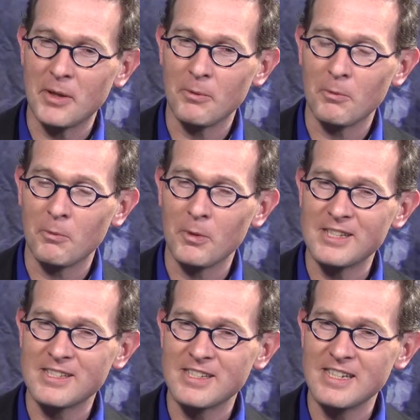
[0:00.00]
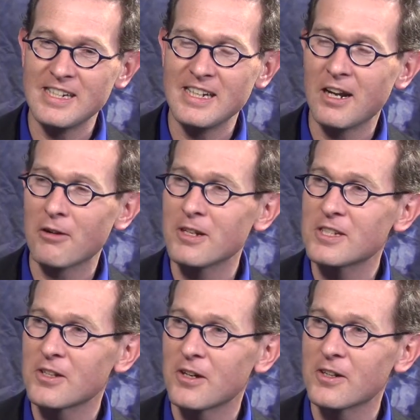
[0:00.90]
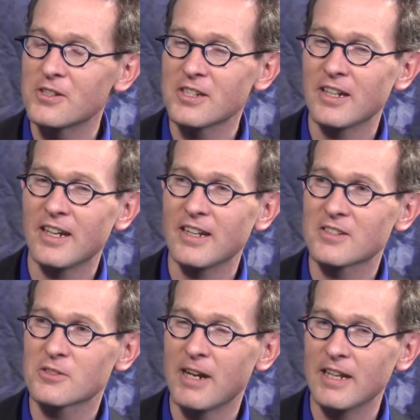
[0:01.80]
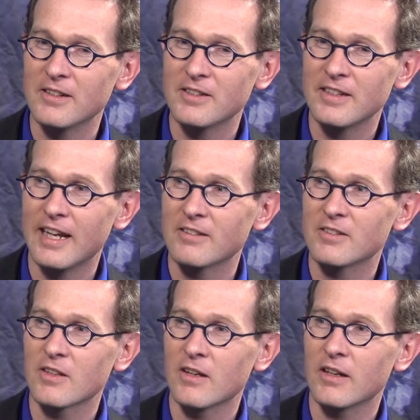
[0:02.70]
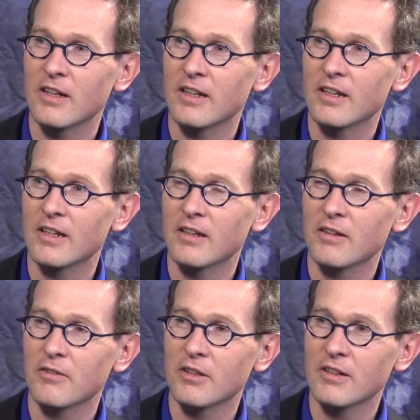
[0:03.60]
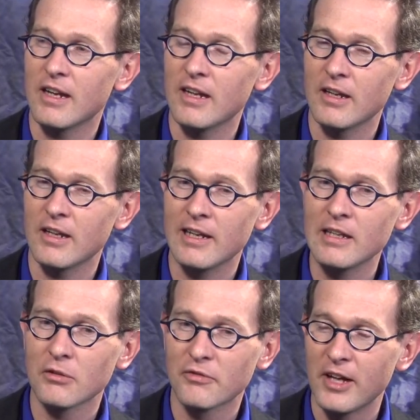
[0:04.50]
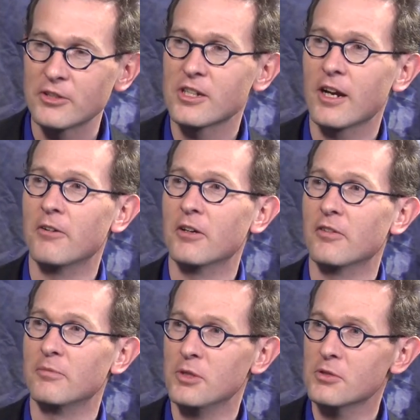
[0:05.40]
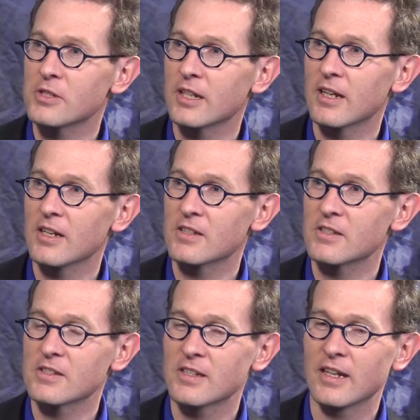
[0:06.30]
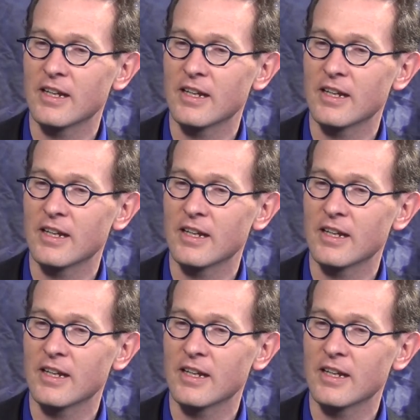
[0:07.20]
we see in our research a trend that illegal file sharing of music is